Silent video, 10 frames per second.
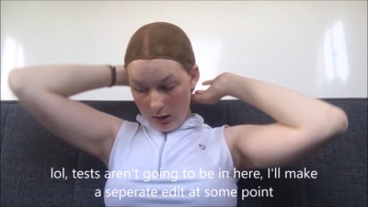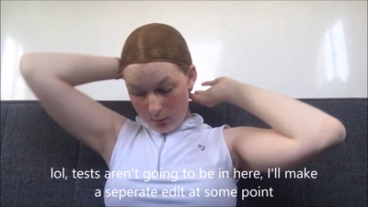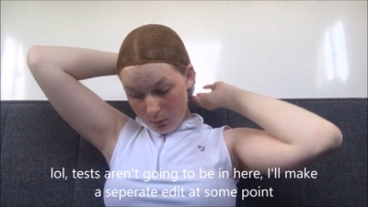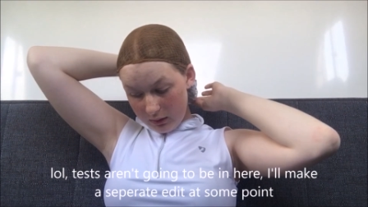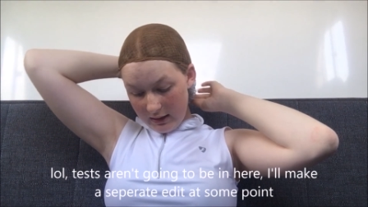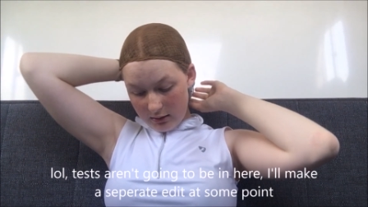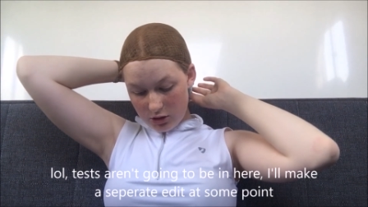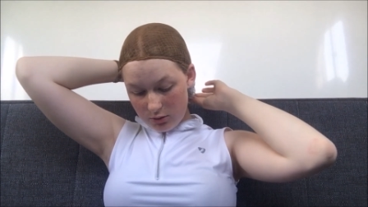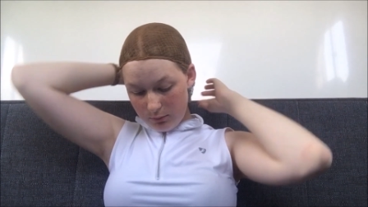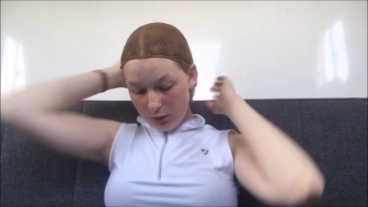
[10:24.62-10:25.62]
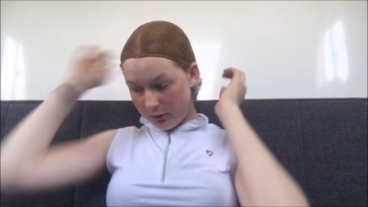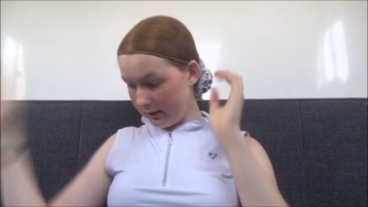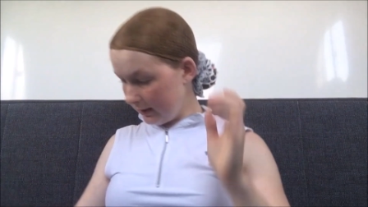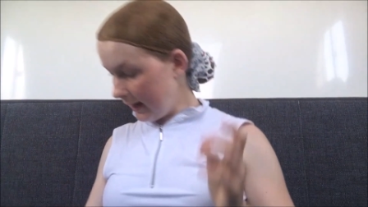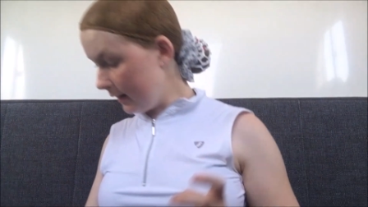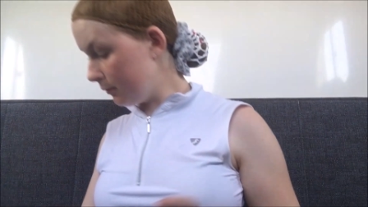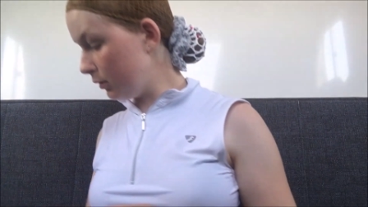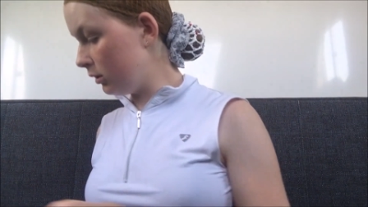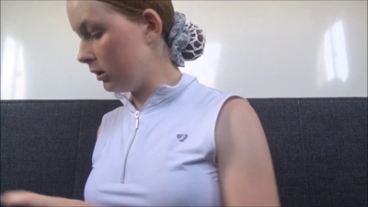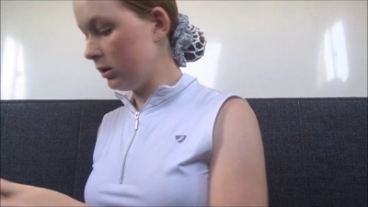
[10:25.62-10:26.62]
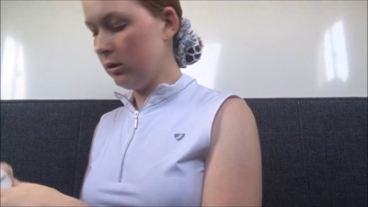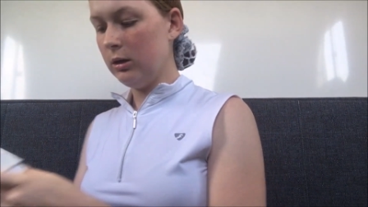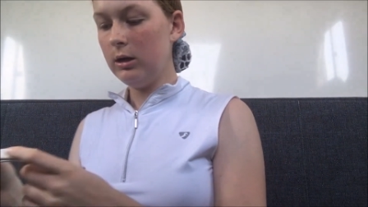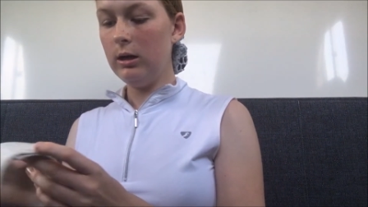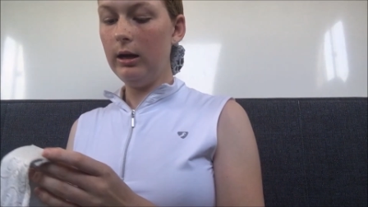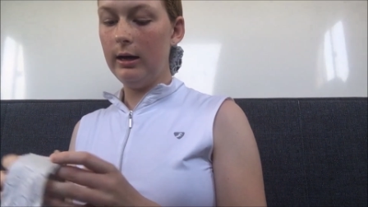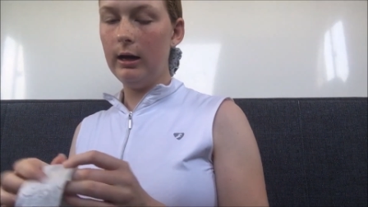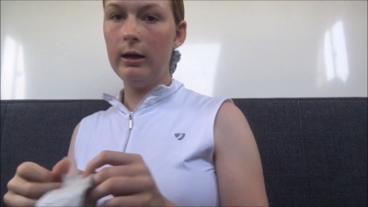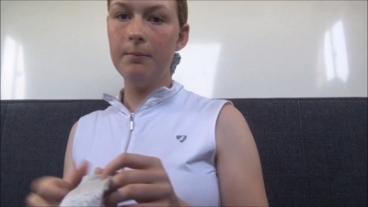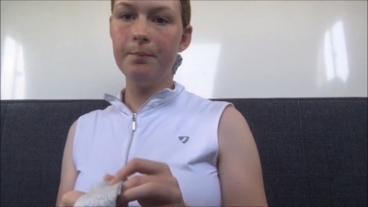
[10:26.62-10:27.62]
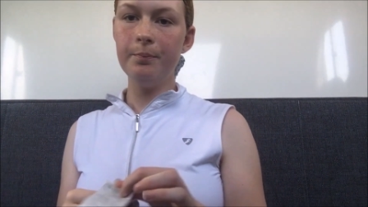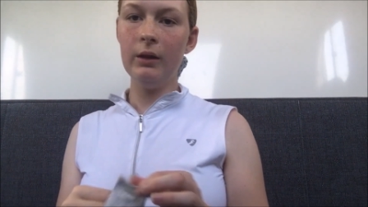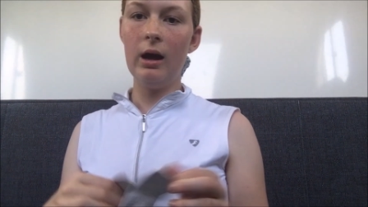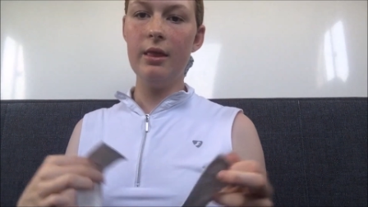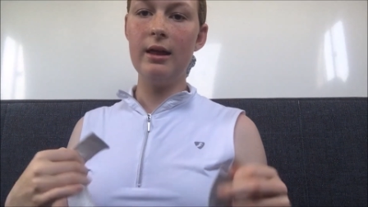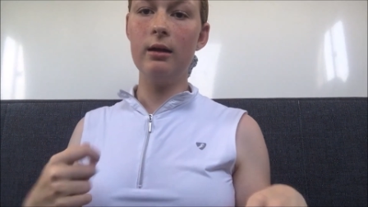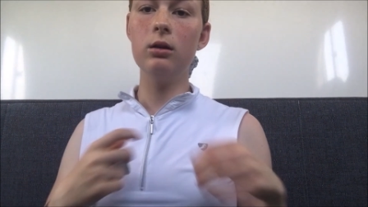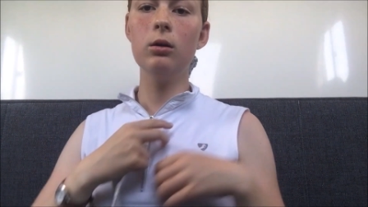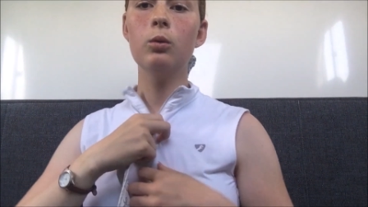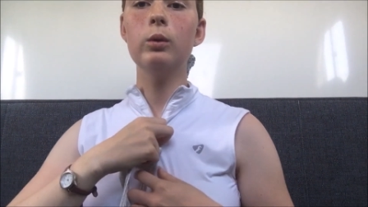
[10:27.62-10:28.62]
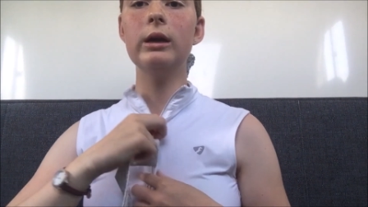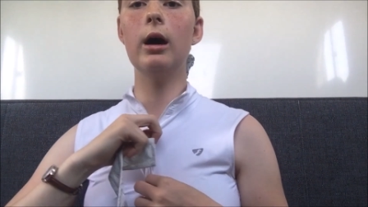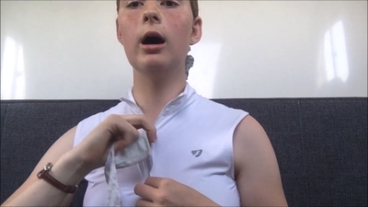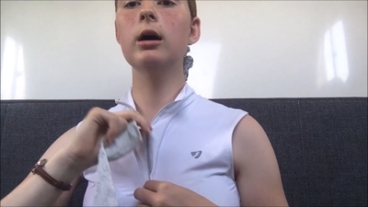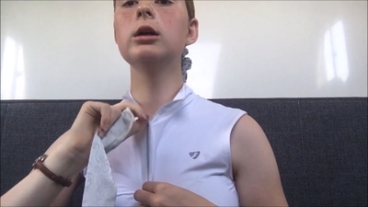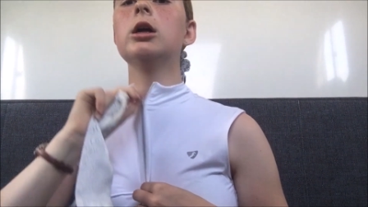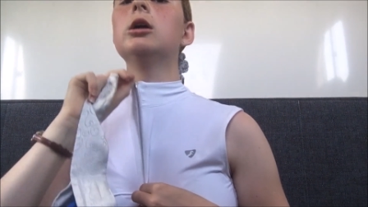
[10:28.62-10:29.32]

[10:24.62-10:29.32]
um, but yeah just music now um, and then we are